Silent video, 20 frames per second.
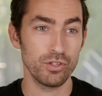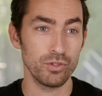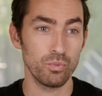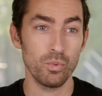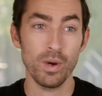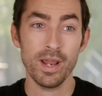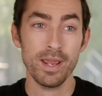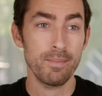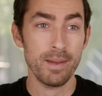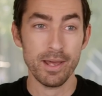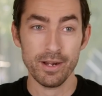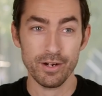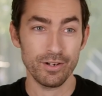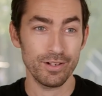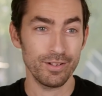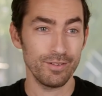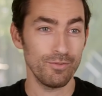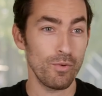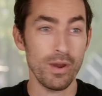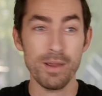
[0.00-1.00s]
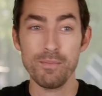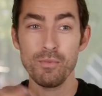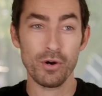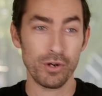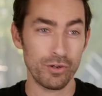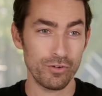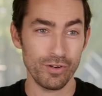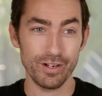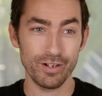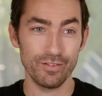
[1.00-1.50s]
is way better and way more
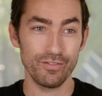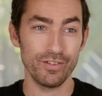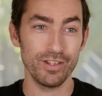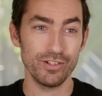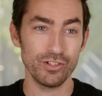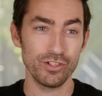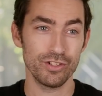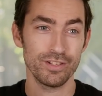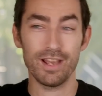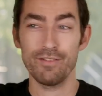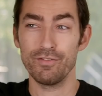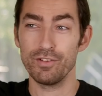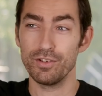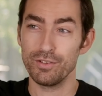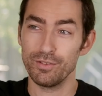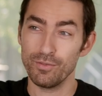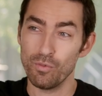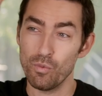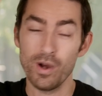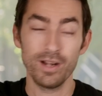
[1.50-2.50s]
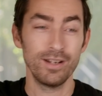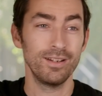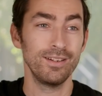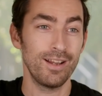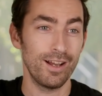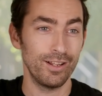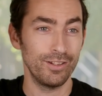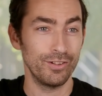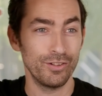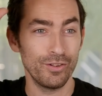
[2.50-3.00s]
creative than just having one
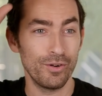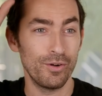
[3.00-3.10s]
color